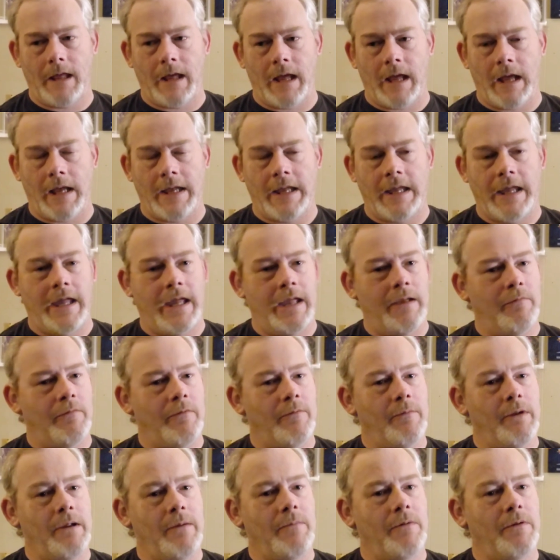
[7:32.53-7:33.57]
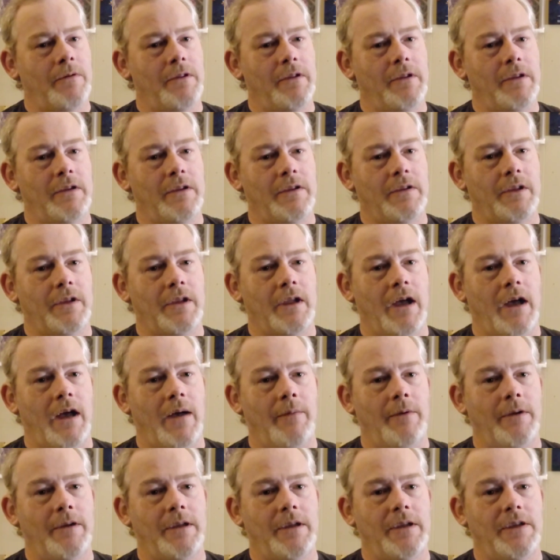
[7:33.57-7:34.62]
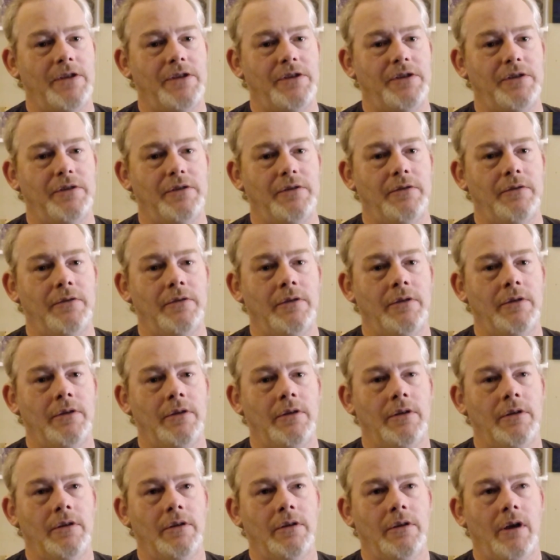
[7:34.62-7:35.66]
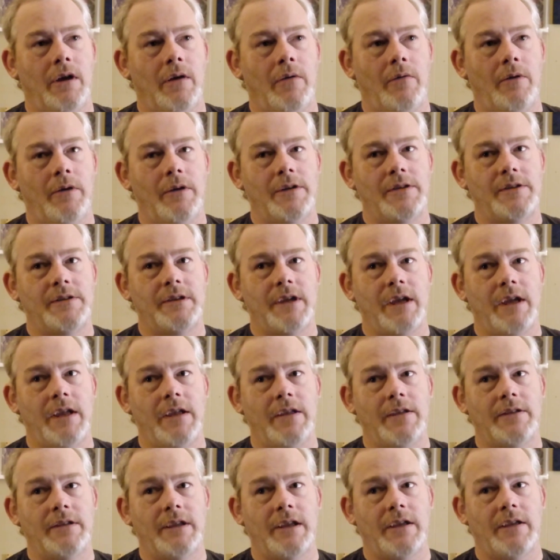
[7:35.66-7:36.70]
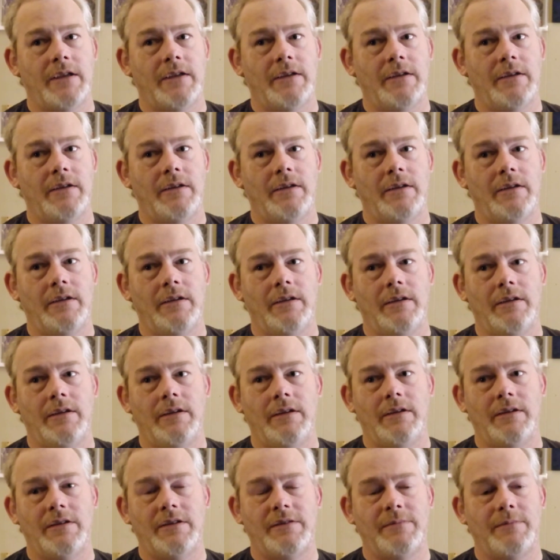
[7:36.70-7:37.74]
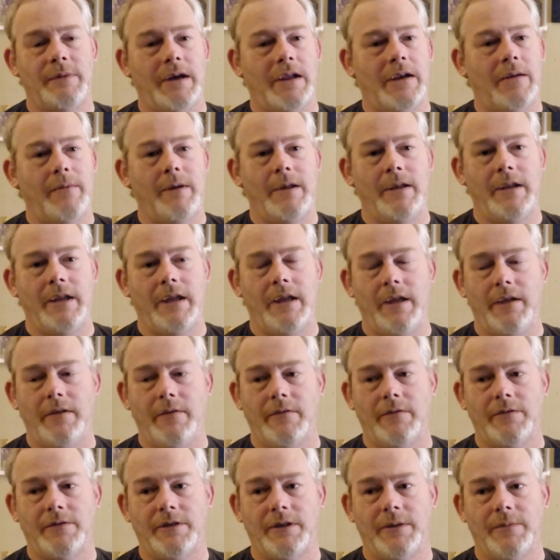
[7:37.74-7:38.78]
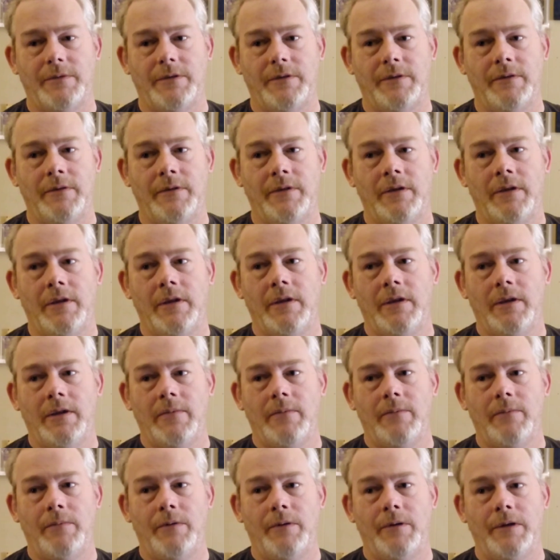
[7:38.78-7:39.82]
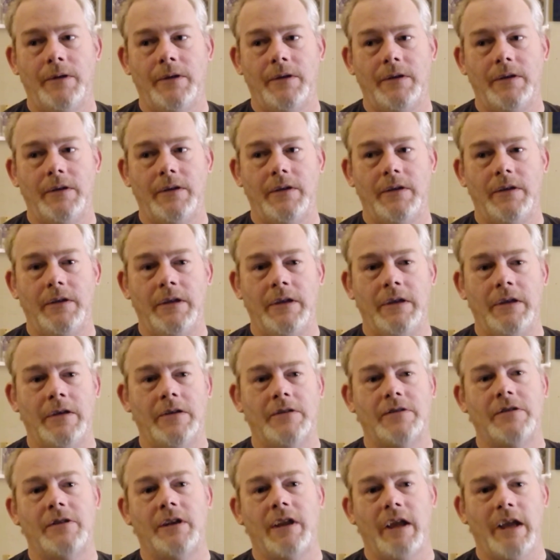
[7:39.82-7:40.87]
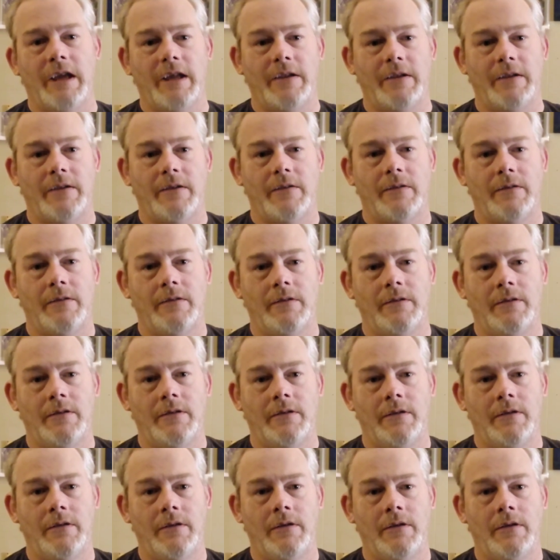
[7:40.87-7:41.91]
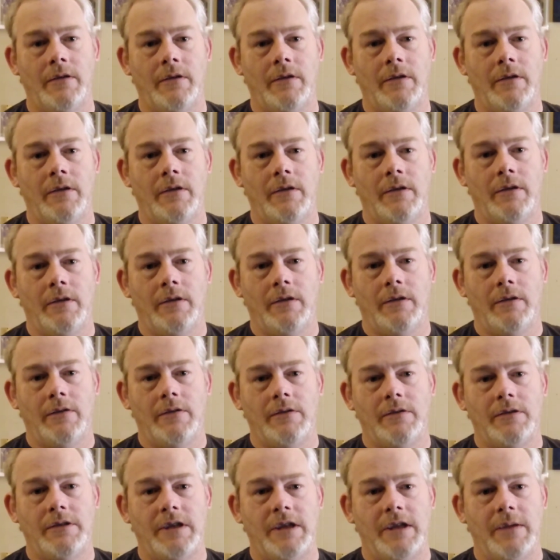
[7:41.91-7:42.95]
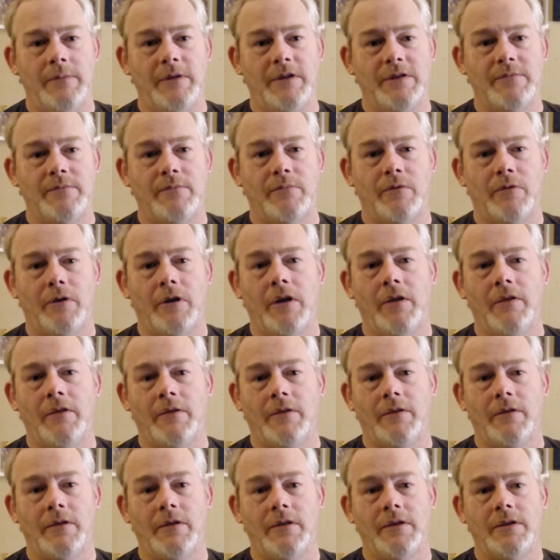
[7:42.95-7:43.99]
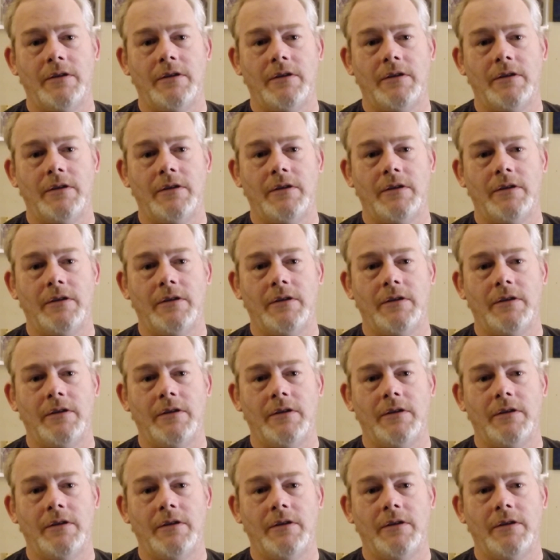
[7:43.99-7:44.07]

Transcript: I can't remember the the comic issue. I want to say it's like a, a Spider-Man annual or something, but years later, Timmy's brother